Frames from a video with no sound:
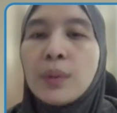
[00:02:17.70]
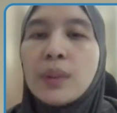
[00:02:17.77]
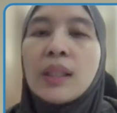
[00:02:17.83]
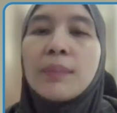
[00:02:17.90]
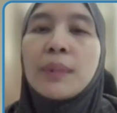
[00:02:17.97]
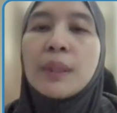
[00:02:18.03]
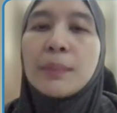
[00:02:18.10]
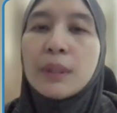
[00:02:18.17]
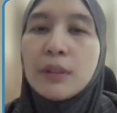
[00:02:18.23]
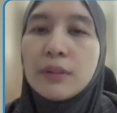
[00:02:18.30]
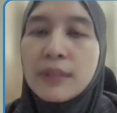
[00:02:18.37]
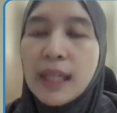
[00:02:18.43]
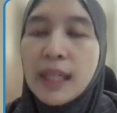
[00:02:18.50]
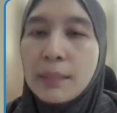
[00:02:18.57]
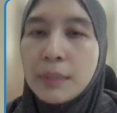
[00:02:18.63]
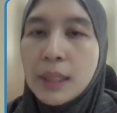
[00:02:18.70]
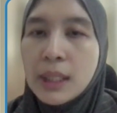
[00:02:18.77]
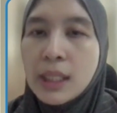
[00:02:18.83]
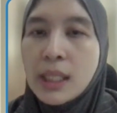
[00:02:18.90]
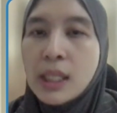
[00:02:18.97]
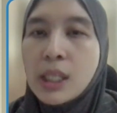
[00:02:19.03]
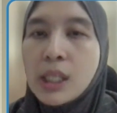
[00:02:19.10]
the people with
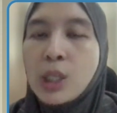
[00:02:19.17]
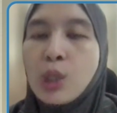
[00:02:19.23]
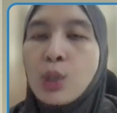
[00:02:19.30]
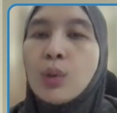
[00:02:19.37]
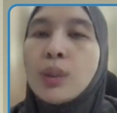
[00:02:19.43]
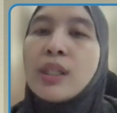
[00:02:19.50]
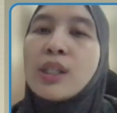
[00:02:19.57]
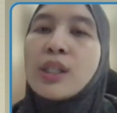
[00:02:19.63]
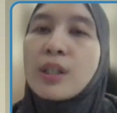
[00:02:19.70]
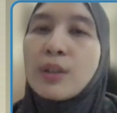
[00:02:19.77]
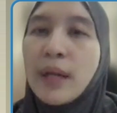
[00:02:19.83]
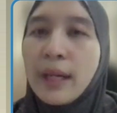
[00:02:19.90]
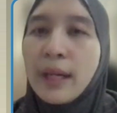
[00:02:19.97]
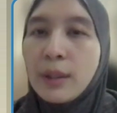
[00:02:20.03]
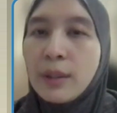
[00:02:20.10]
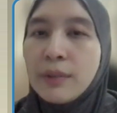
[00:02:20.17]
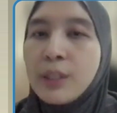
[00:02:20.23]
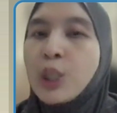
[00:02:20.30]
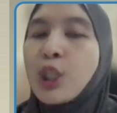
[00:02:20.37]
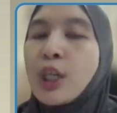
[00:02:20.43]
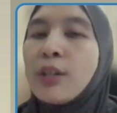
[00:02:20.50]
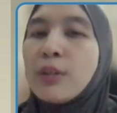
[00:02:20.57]
diabetes do interact with
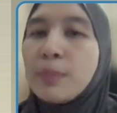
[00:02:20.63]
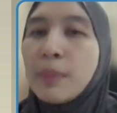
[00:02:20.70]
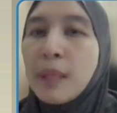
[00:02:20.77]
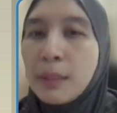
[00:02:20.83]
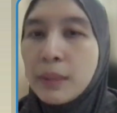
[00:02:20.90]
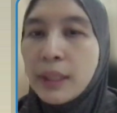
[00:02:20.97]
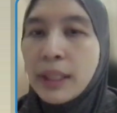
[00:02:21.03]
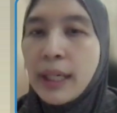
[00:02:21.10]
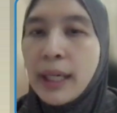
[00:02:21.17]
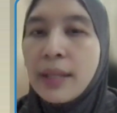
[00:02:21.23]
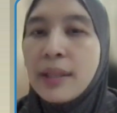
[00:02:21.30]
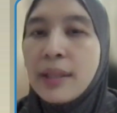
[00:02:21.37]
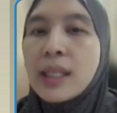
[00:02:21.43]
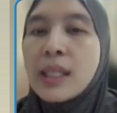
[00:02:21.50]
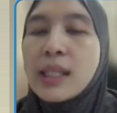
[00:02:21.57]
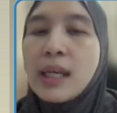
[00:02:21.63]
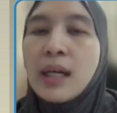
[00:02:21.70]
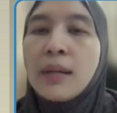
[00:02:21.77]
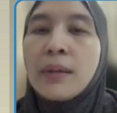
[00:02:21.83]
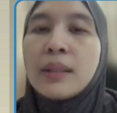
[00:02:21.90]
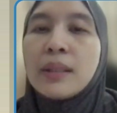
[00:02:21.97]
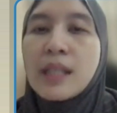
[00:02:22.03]
the general public, and these
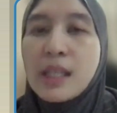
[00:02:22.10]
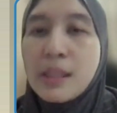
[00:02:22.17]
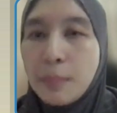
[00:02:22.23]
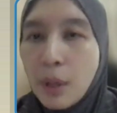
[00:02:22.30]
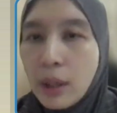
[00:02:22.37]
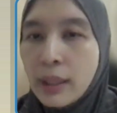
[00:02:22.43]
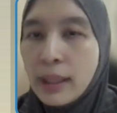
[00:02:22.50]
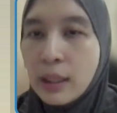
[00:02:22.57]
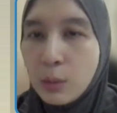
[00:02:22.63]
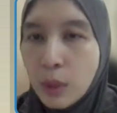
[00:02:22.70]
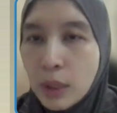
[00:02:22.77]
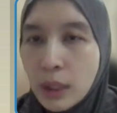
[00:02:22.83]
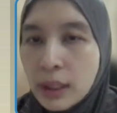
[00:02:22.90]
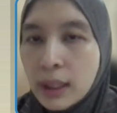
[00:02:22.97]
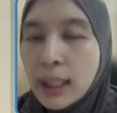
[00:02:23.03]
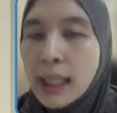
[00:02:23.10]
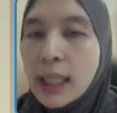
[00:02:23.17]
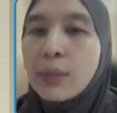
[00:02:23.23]
are the support network,